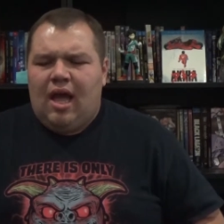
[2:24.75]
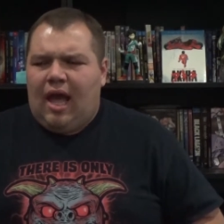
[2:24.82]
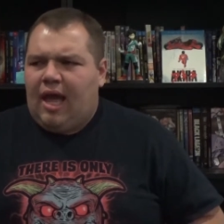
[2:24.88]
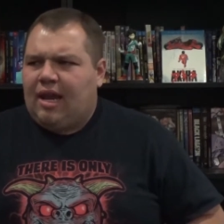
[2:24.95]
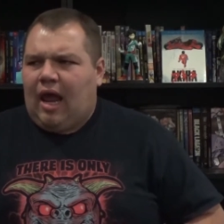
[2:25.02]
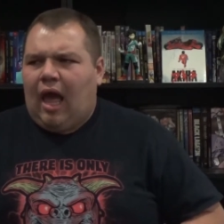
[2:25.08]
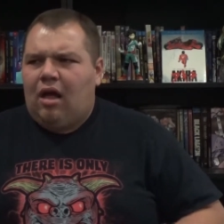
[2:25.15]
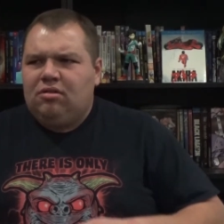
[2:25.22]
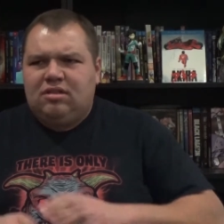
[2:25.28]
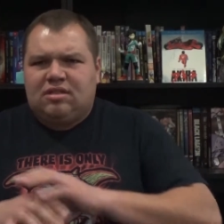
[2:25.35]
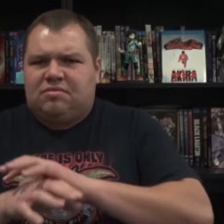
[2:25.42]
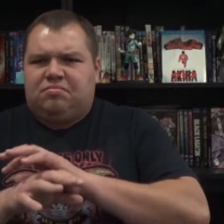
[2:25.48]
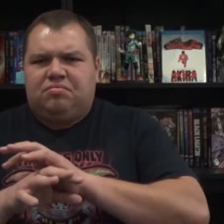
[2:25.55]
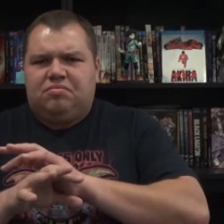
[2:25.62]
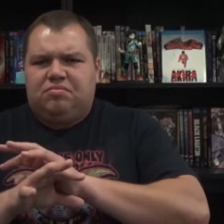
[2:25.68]
And I'll
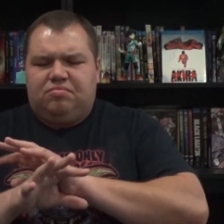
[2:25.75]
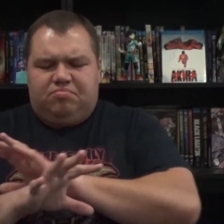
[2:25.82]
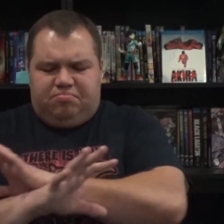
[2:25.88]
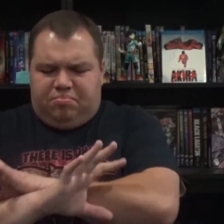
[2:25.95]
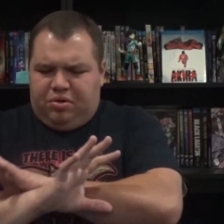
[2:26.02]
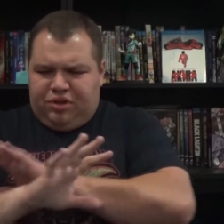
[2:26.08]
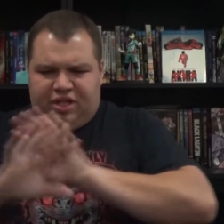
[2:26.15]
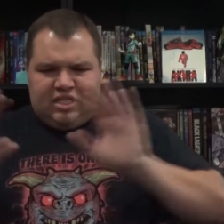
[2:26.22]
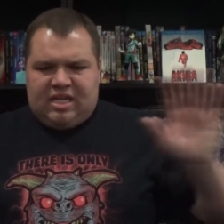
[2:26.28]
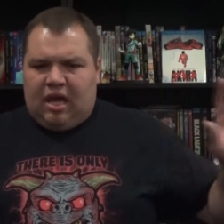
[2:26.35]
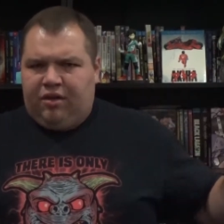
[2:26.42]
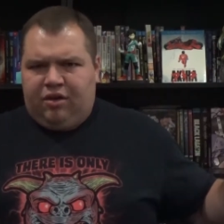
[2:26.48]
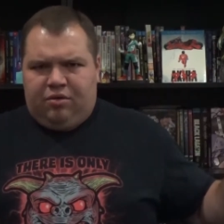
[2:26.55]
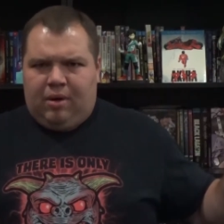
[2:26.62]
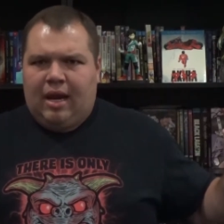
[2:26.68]
just put this
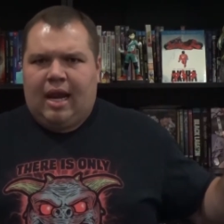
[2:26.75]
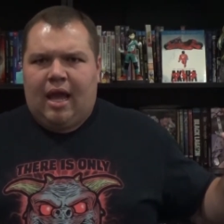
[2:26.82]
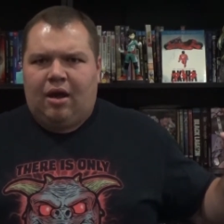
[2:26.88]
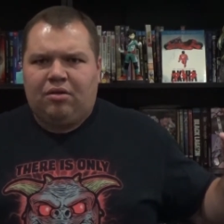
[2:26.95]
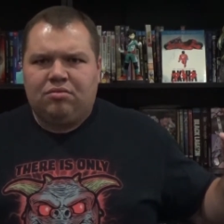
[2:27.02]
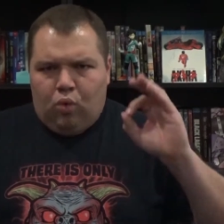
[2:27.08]
out here right now.